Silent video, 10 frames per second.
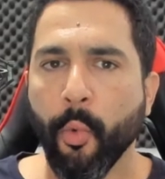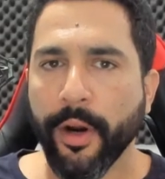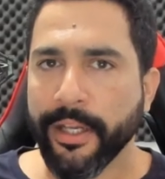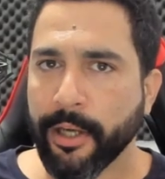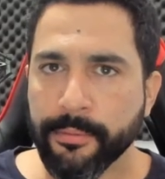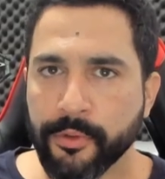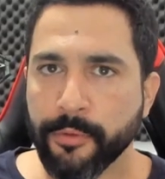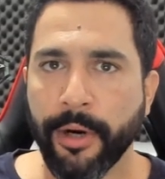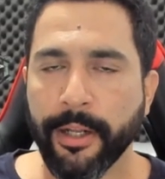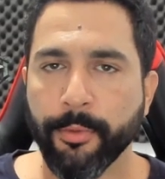when it comes to
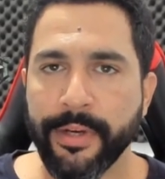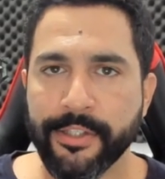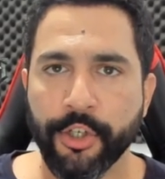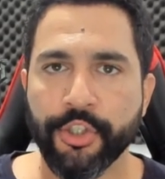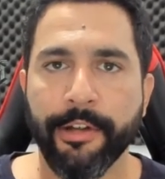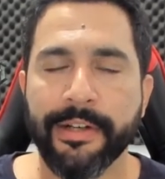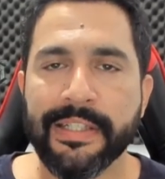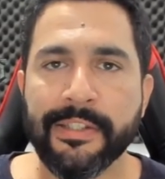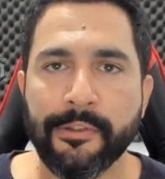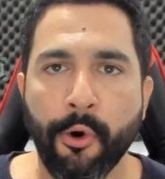product research, there is
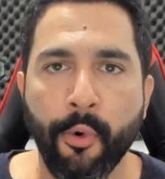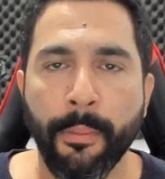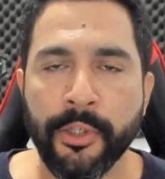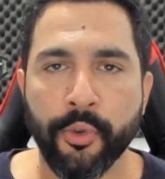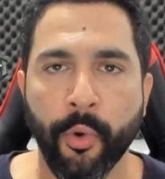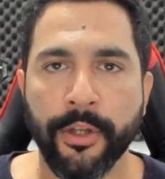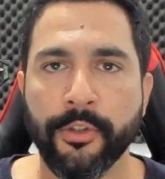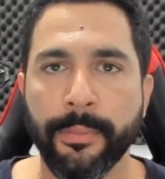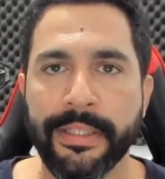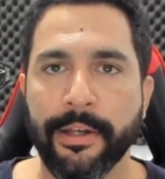so much work
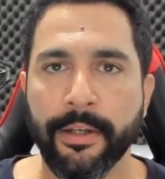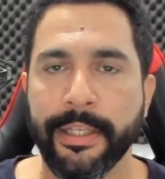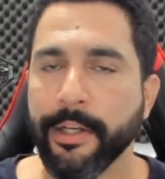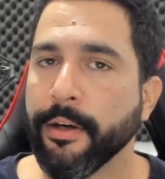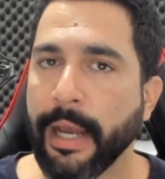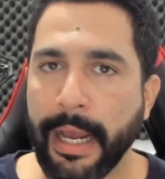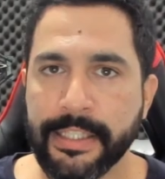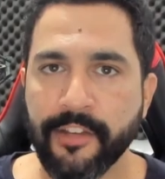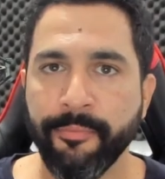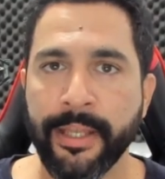to be done here,
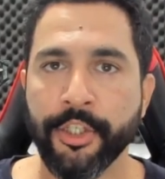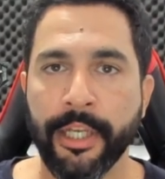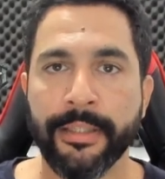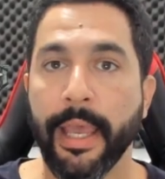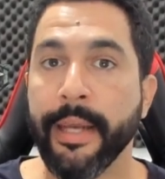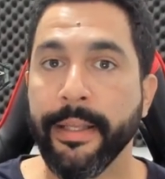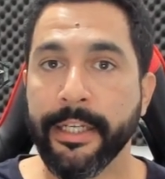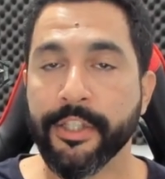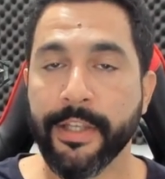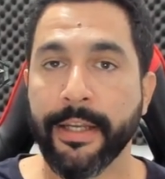as I've mentioned, and
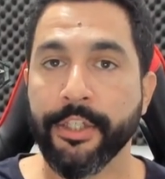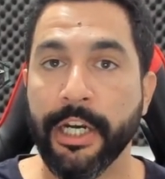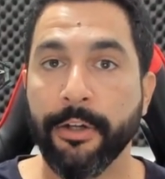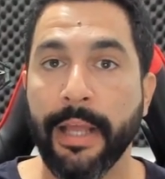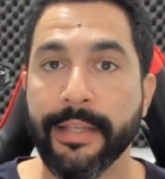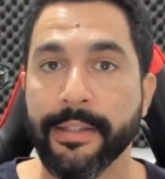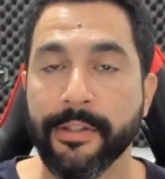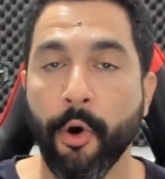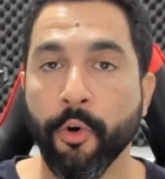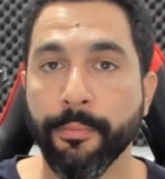each selling channel has
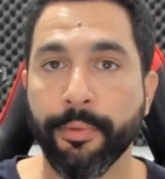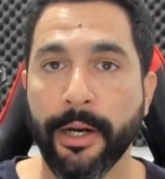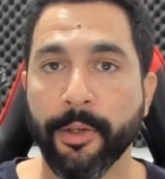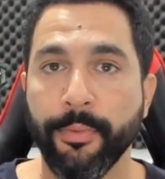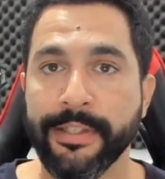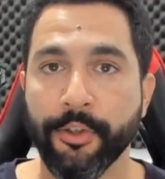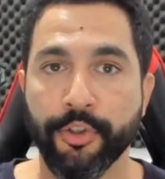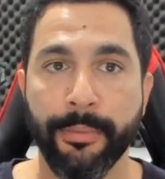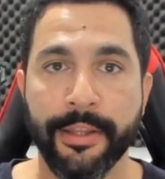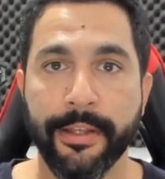its own product
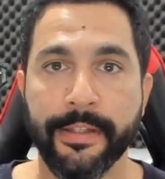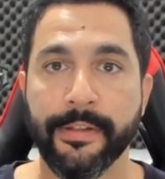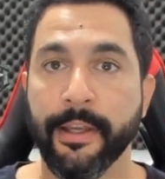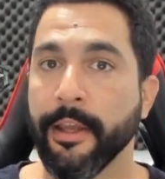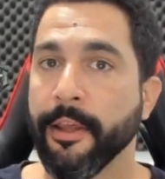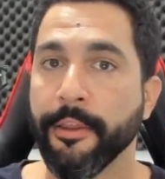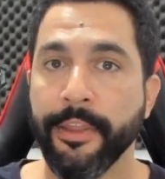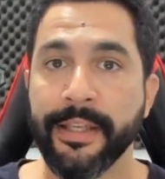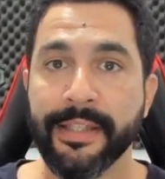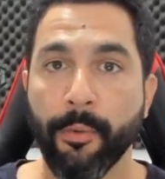research methods.
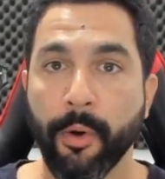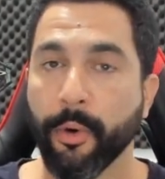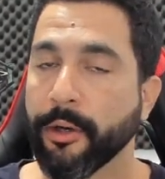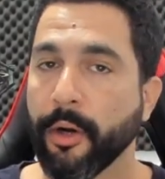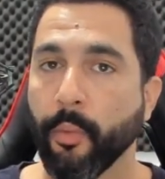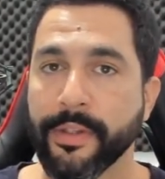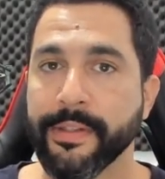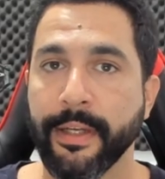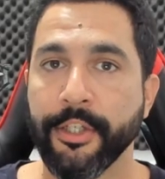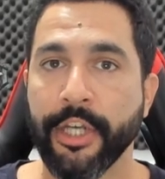Things that will work on one
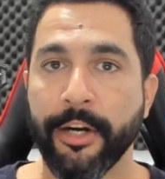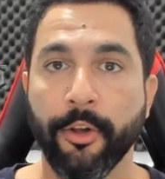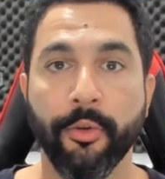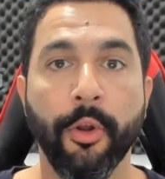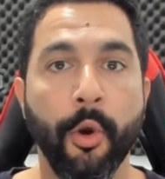selling channel